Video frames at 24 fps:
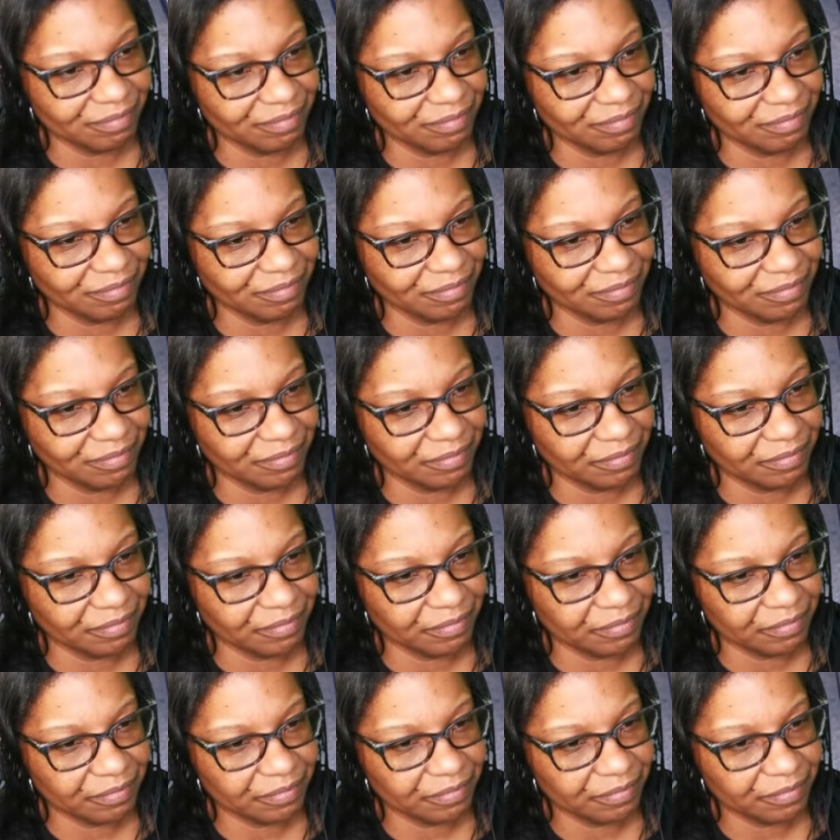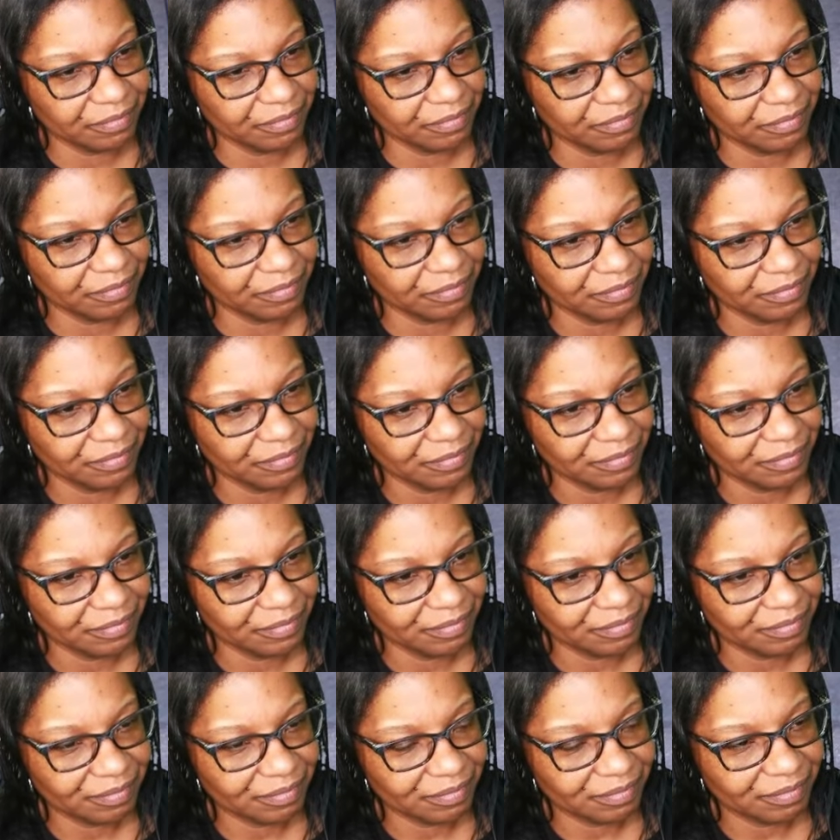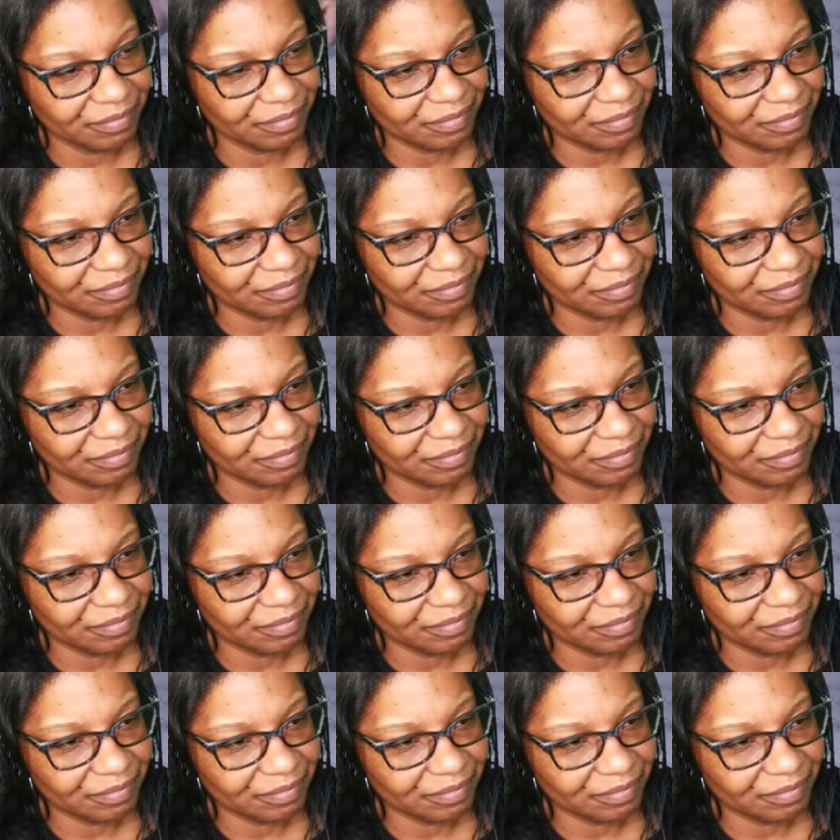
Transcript: No words are spoken by the person on screen.